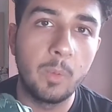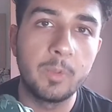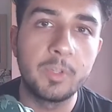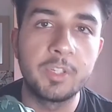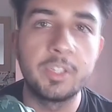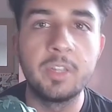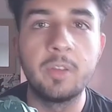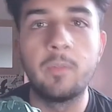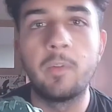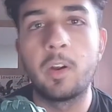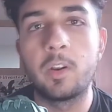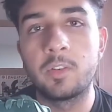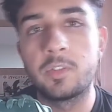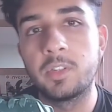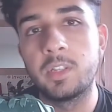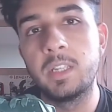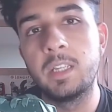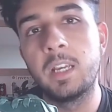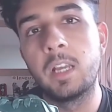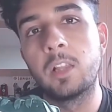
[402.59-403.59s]
which is the
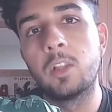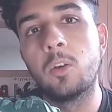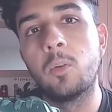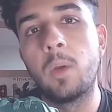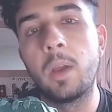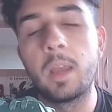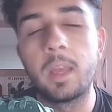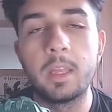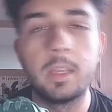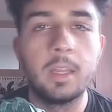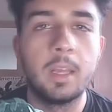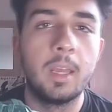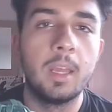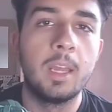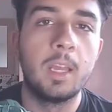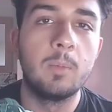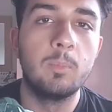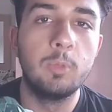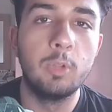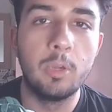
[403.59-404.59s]
varsity yellow and
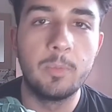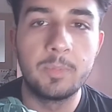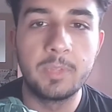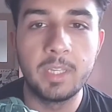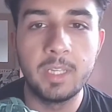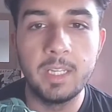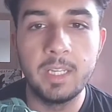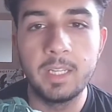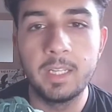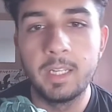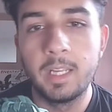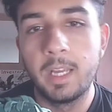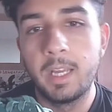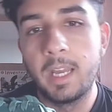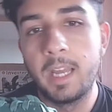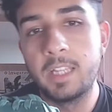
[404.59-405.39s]
blue obsidian.